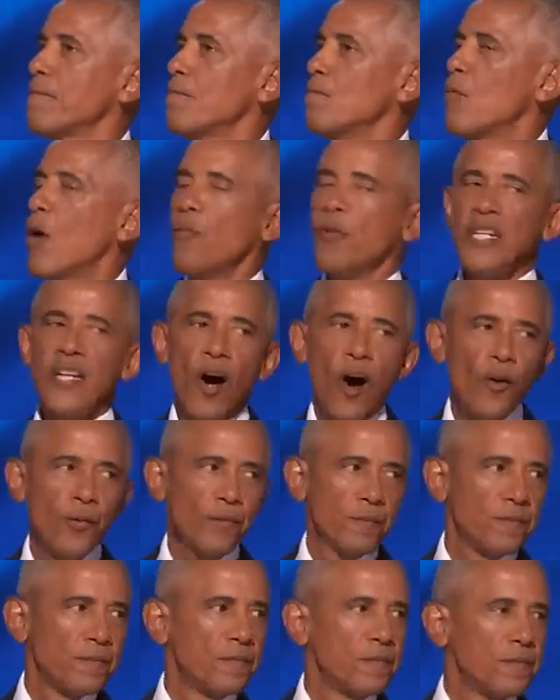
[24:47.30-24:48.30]
When we don't,
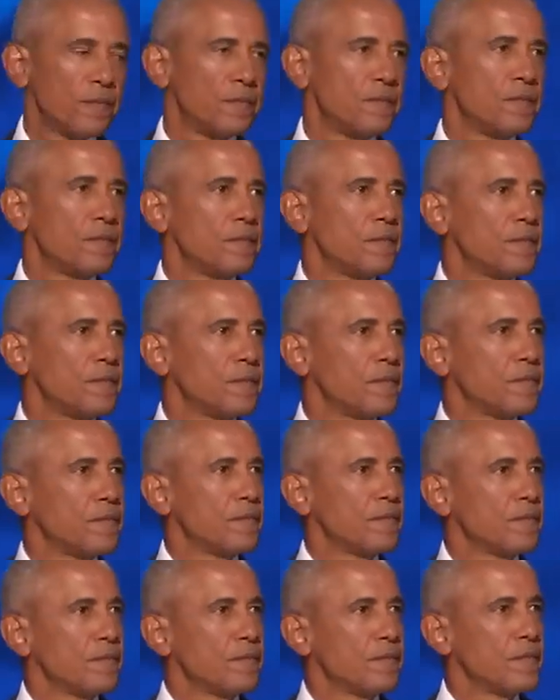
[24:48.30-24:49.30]

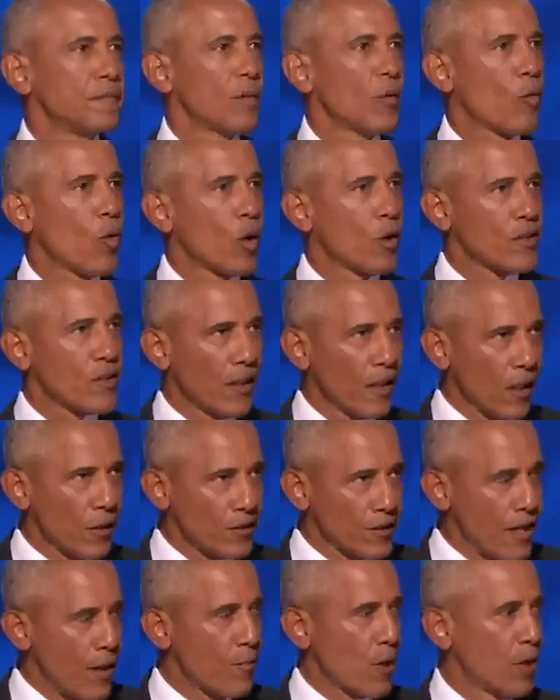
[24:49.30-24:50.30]
the world's a little
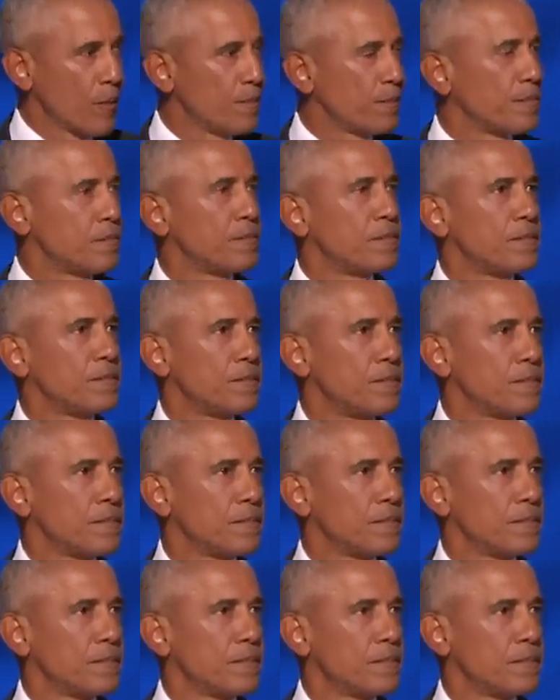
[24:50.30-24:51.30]
dimmer.
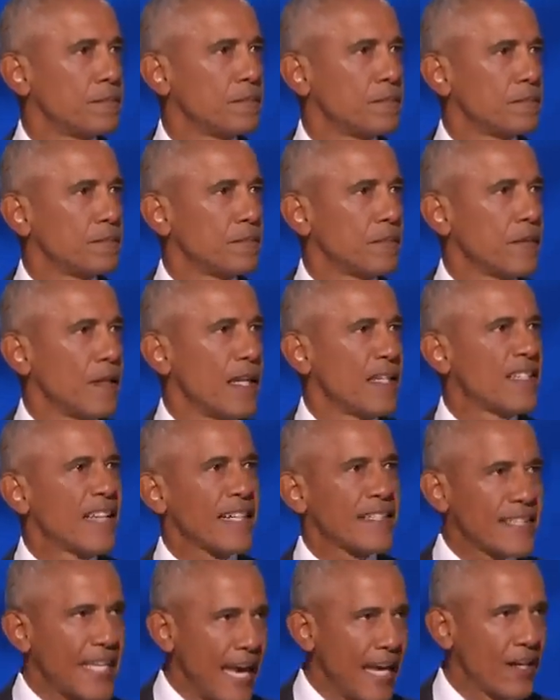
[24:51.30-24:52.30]
And
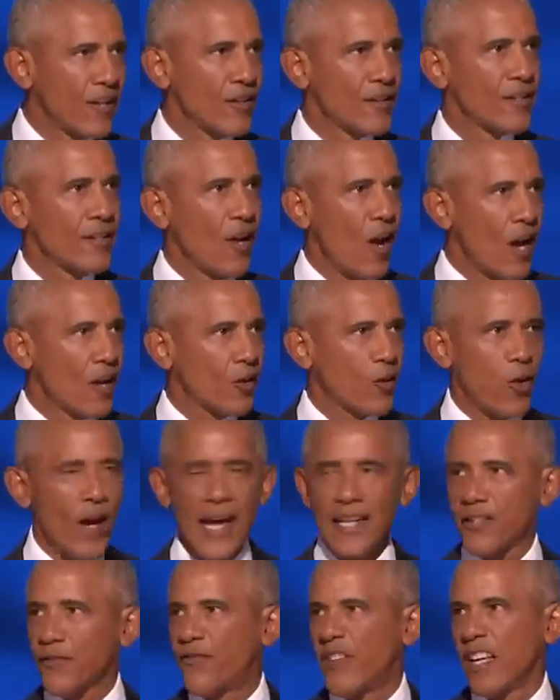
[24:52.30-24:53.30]
dictators and
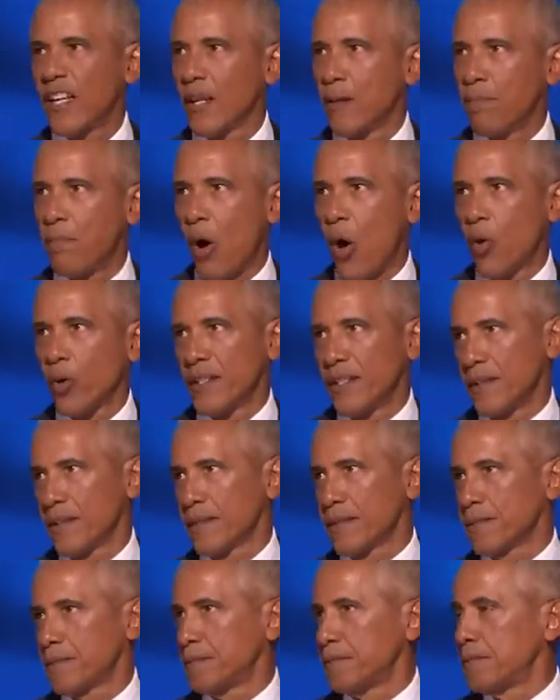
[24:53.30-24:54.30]
autocrats feel emboldened.
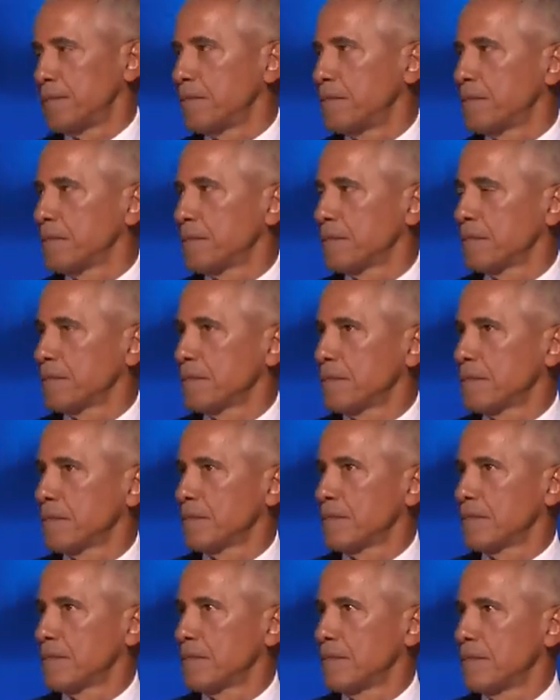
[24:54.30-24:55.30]

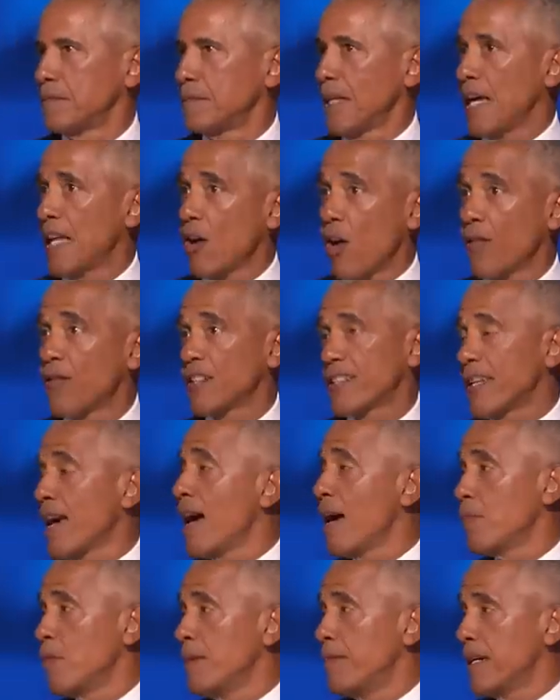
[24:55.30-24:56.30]
And over
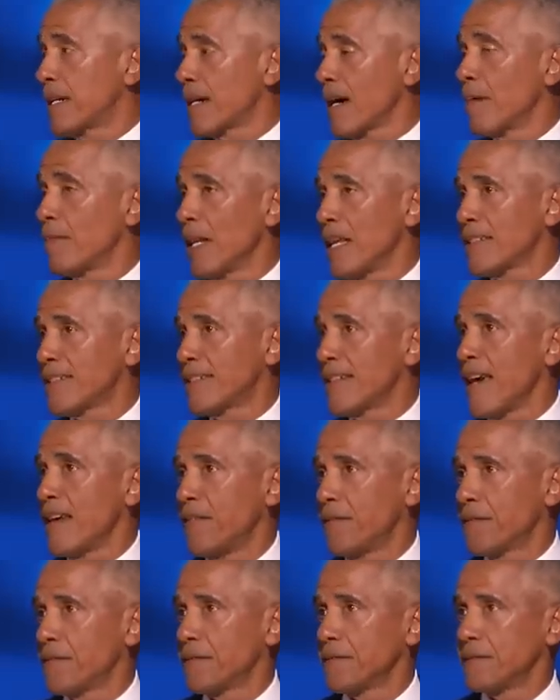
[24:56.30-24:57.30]
time, we become less
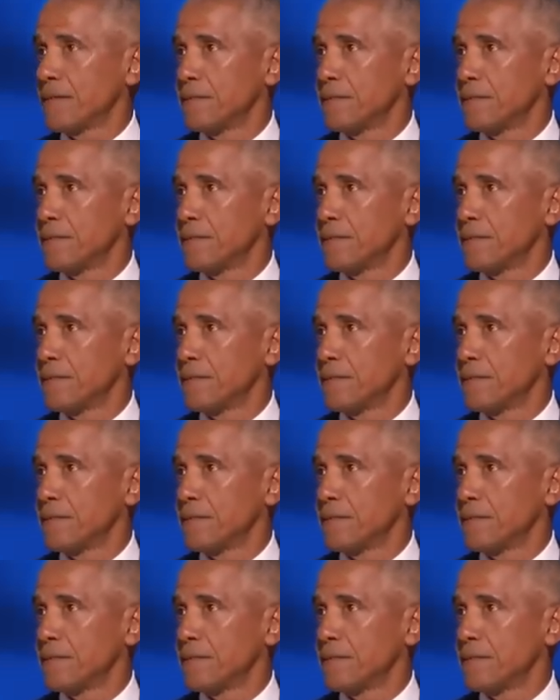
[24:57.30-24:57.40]
safe.